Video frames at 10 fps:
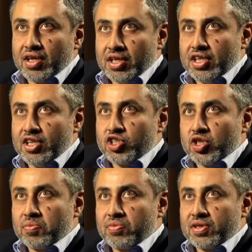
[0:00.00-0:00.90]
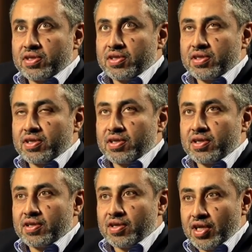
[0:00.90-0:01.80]
in Egypt
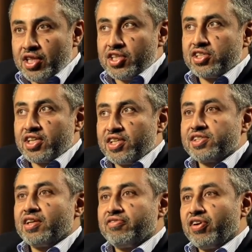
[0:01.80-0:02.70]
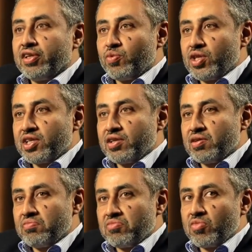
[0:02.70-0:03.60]
in its existing fund with
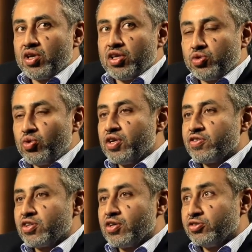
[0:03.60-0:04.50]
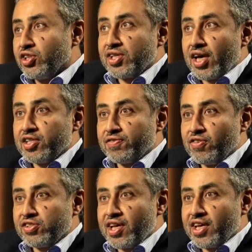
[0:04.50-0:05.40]
2 years ago, just had its
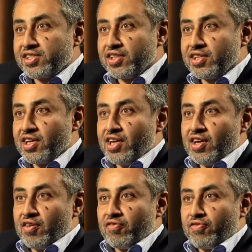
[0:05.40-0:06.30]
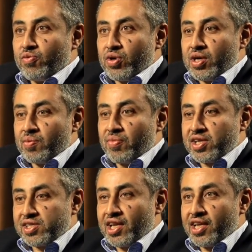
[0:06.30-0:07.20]
first exit by
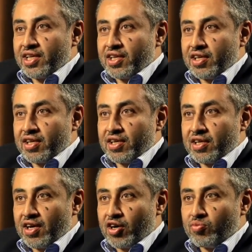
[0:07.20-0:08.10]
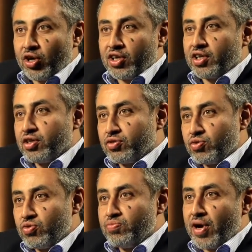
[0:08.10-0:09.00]
selling Harmonica
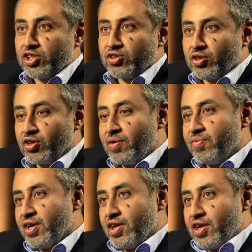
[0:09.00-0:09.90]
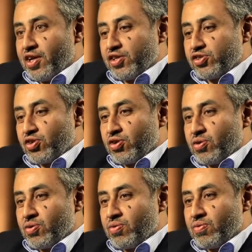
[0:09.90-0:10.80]
to Match.com.
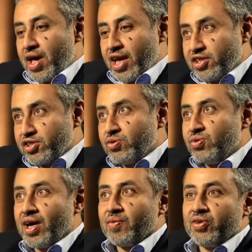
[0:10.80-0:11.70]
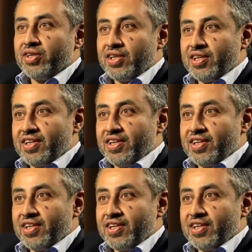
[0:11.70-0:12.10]
So exits do happen.